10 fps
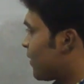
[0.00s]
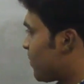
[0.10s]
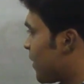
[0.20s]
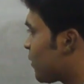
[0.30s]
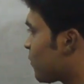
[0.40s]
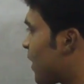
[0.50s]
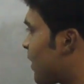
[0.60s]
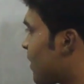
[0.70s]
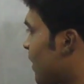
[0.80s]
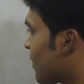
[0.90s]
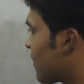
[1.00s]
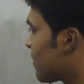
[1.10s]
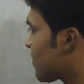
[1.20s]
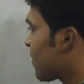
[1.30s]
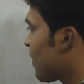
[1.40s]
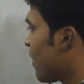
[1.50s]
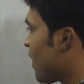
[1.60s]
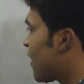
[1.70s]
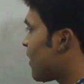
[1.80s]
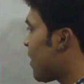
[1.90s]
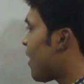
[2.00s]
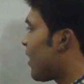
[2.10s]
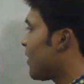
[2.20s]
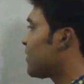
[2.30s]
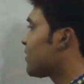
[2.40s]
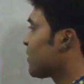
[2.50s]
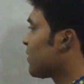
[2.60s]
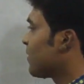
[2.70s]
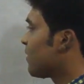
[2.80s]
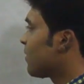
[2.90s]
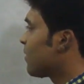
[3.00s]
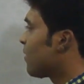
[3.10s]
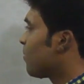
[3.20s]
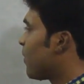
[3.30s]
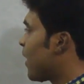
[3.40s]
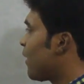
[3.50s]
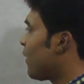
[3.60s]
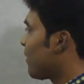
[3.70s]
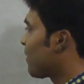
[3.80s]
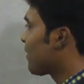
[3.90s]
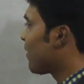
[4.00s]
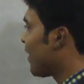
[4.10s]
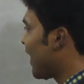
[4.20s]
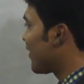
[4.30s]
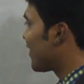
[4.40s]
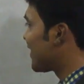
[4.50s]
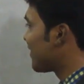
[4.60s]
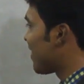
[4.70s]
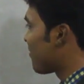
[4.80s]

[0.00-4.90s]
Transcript: better to write like this, Harry and Pyari. Are you getting my